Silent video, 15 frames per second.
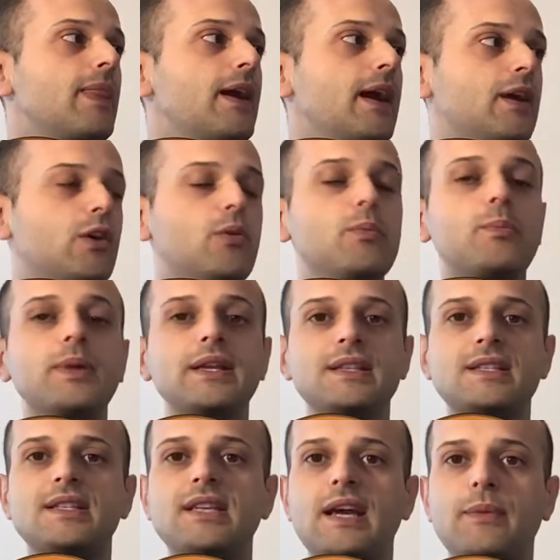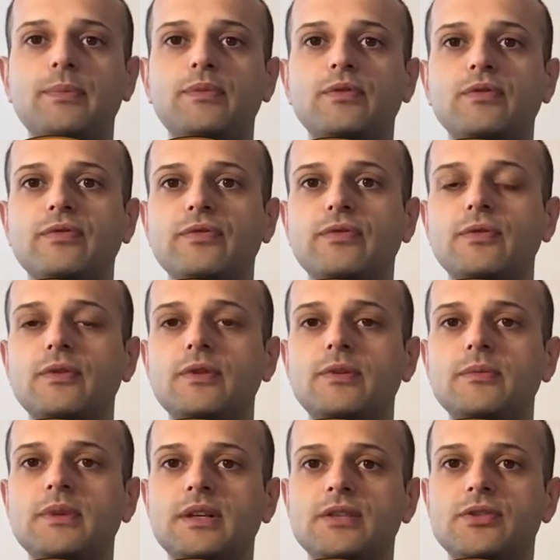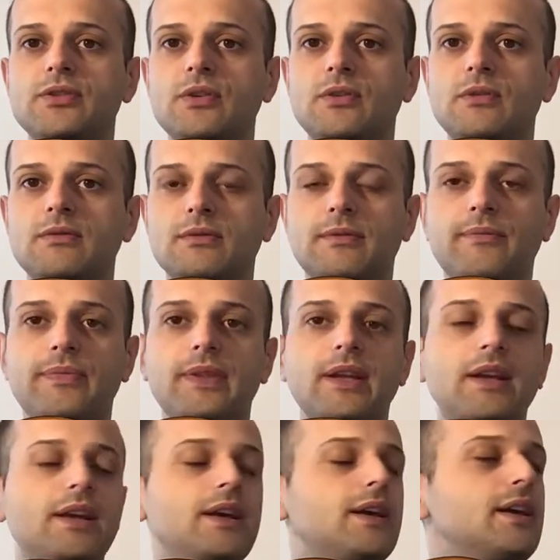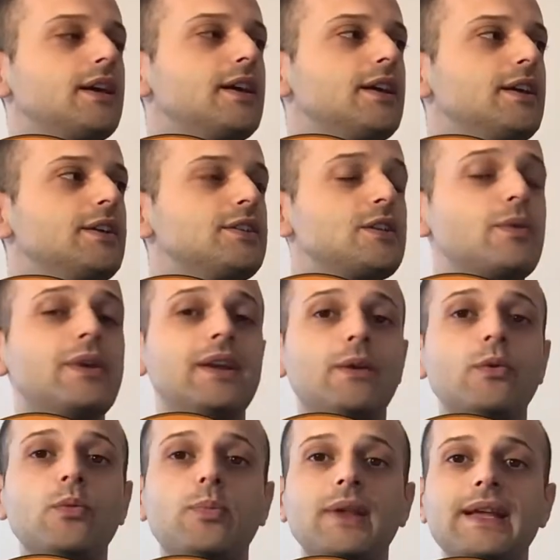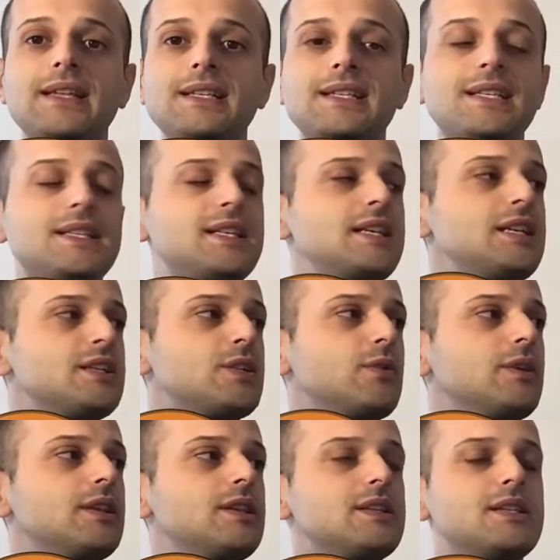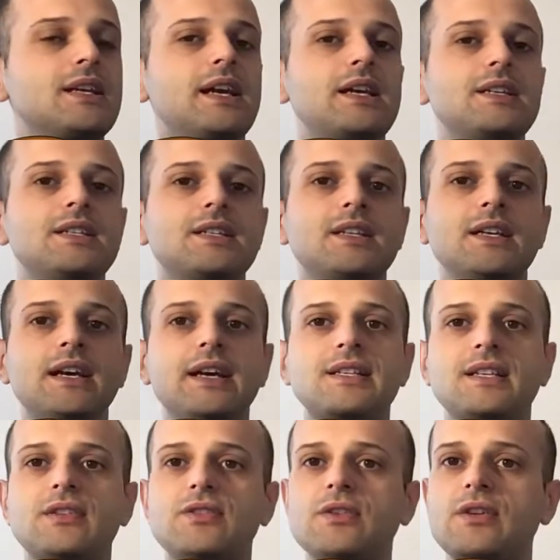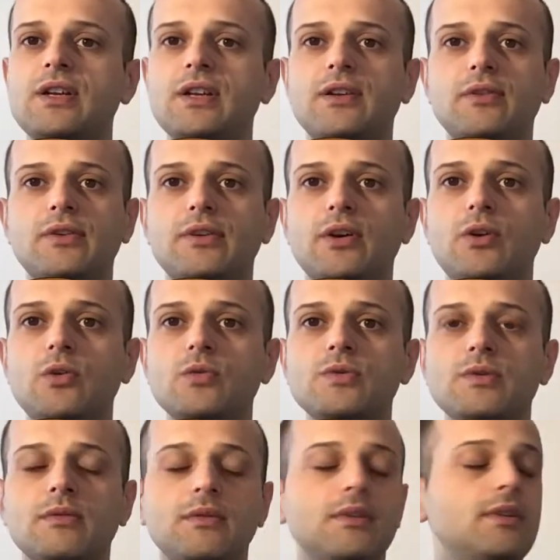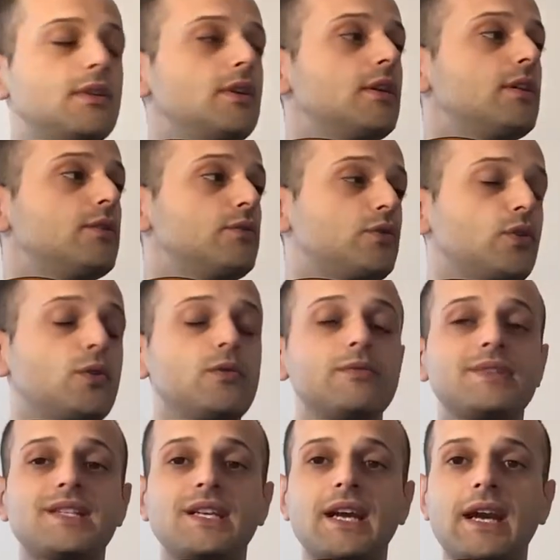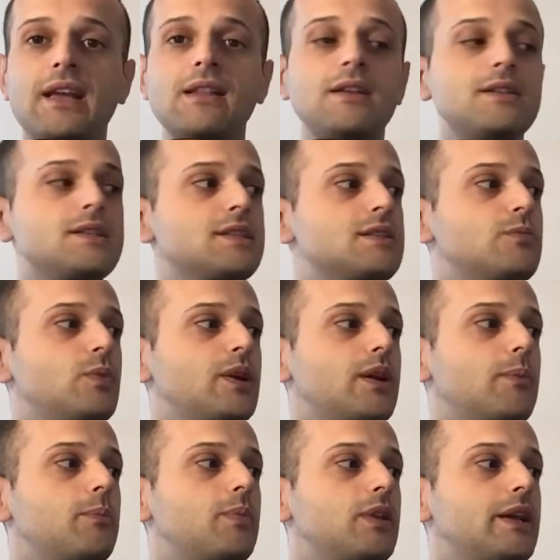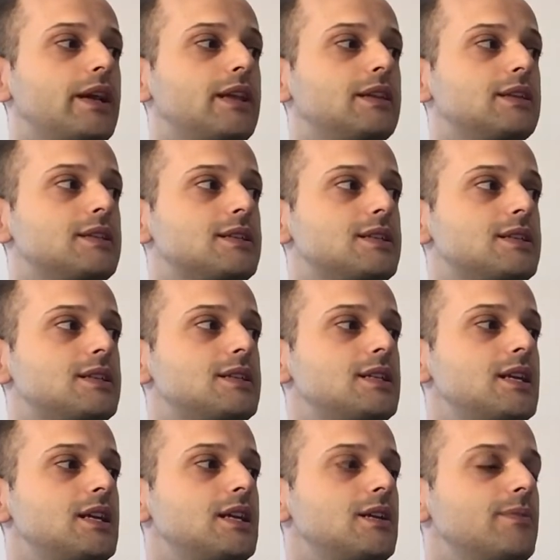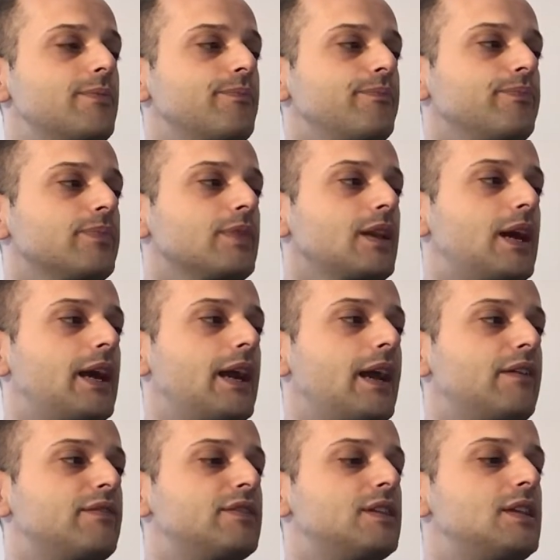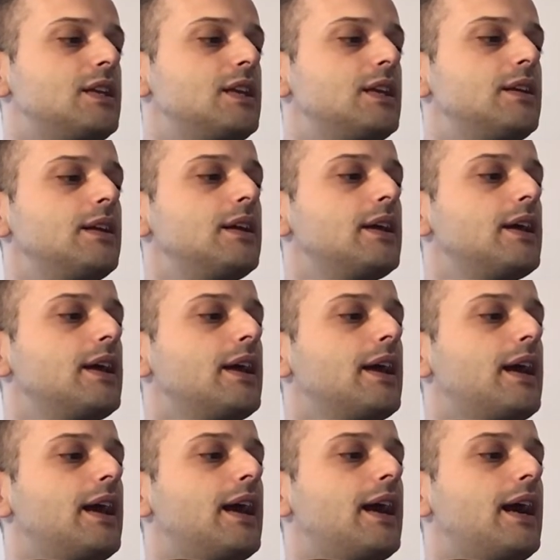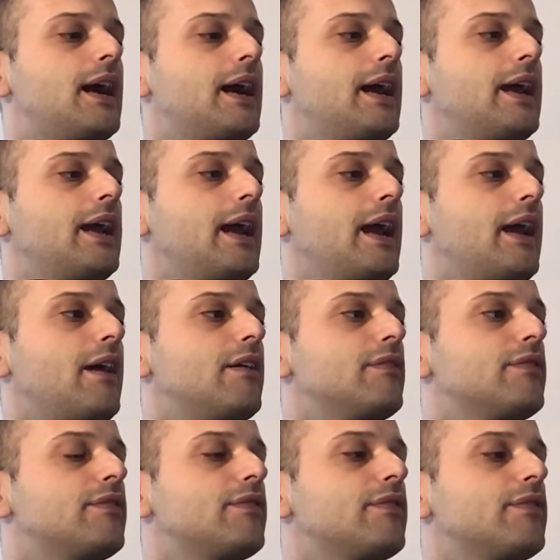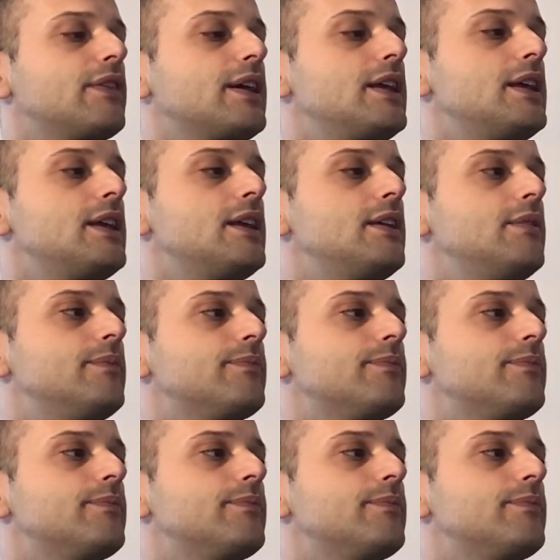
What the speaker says: a complete step to form a tone. So when I will play in C, so in this case the hexatonic or whole tone scale is when I'm playing the C, I have D, I have E,